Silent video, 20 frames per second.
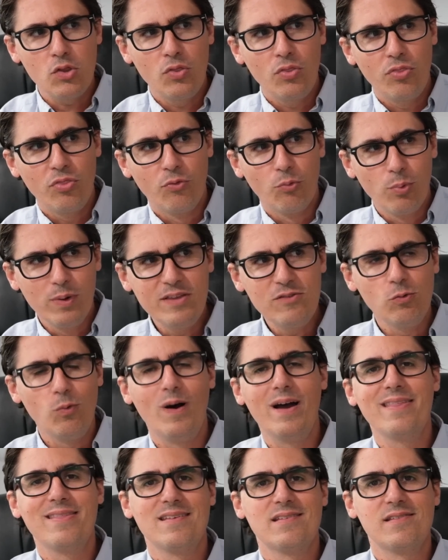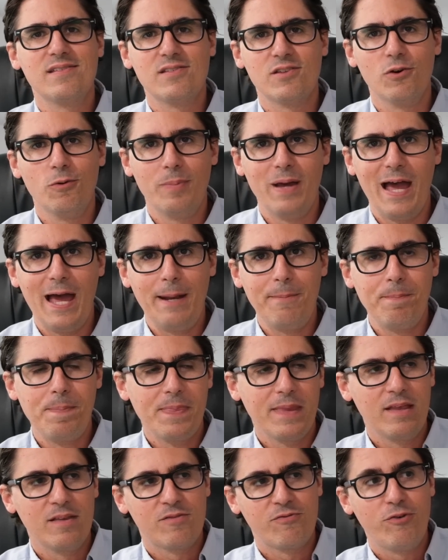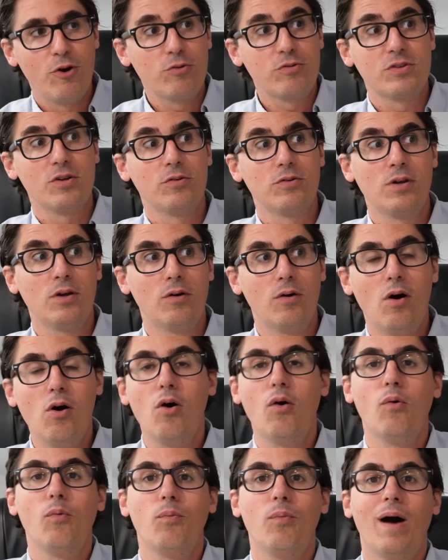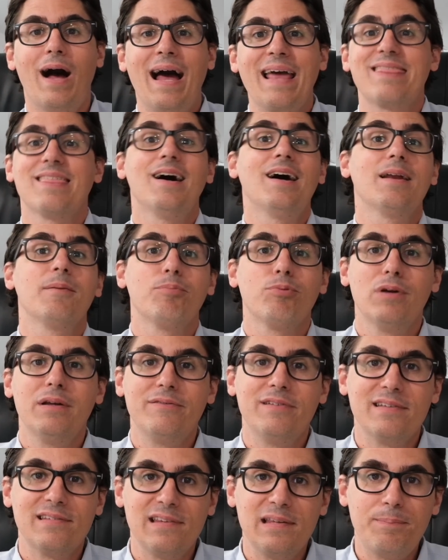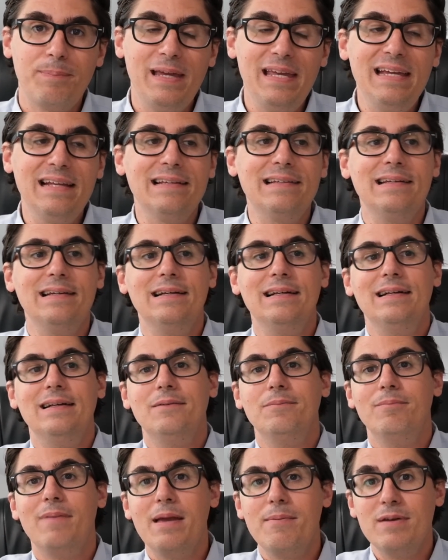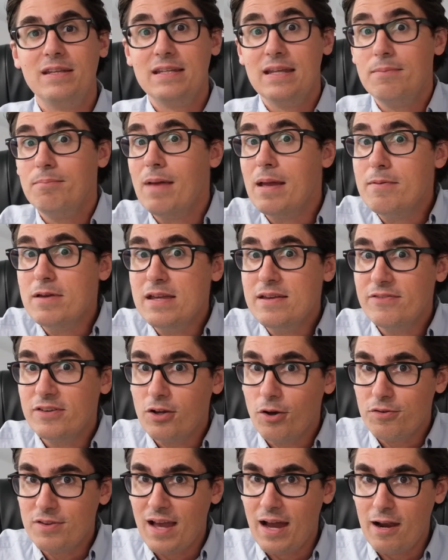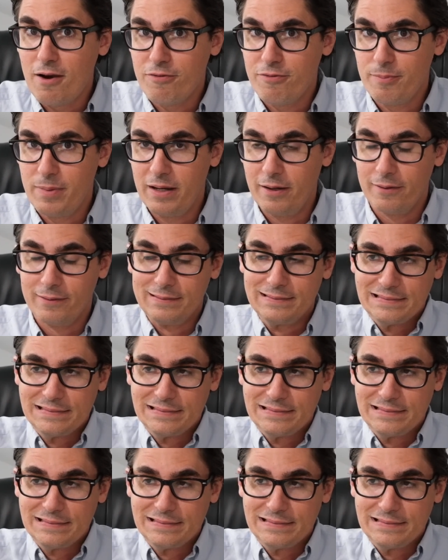The reason why this is so bad is folks don't know, oh, I thought it previously peaked. Maybe it didn't. Maybe it even goes higher from here.